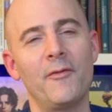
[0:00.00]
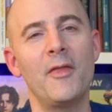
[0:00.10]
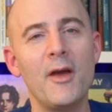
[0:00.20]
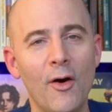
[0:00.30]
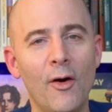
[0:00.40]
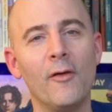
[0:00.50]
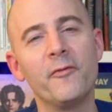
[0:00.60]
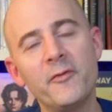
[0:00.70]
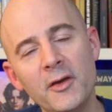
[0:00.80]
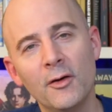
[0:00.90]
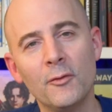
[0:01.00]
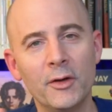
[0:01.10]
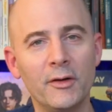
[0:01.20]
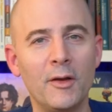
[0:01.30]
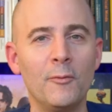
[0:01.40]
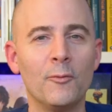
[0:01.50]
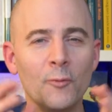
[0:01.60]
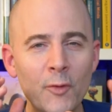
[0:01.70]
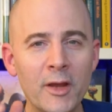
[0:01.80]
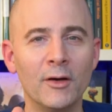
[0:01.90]
And they all feel really
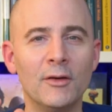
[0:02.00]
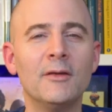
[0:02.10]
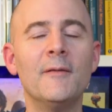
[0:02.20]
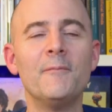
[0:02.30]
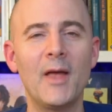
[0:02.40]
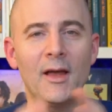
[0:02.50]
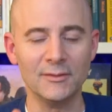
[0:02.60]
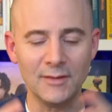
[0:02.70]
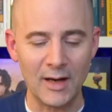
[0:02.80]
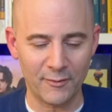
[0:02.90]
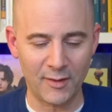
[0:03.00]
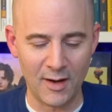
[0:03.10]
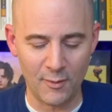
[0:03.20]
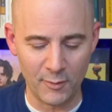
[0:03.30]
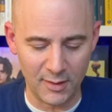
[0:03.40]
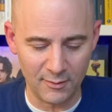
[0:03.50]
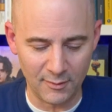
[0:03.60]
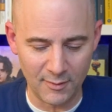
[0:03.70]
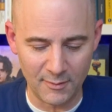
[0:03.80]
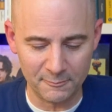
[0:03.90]
real, and a lot of care went
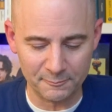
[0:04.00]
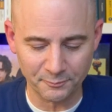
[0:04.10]
into them.